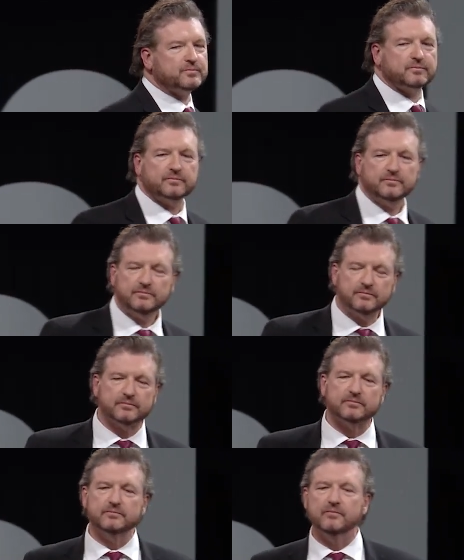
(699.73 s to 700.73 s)

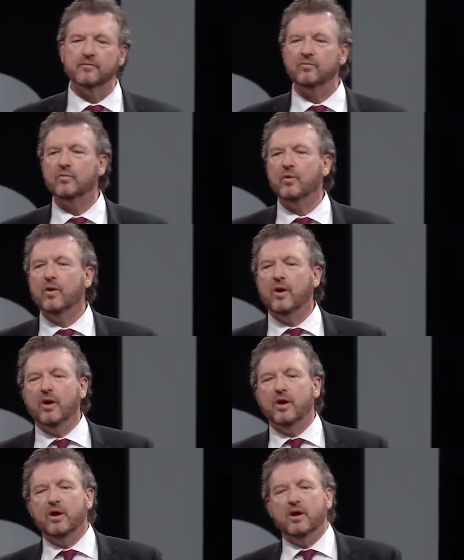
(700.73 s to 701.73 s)

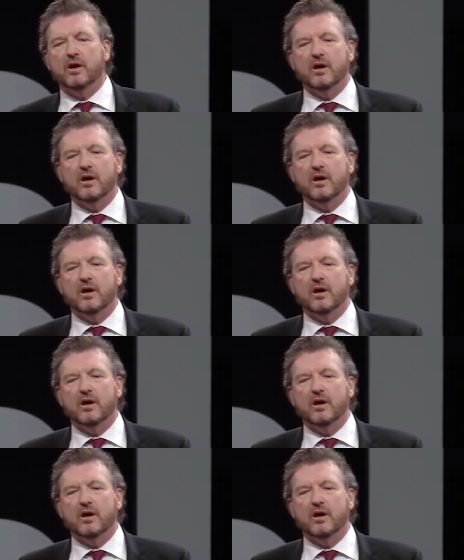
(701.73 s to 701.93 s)
(no one is talking)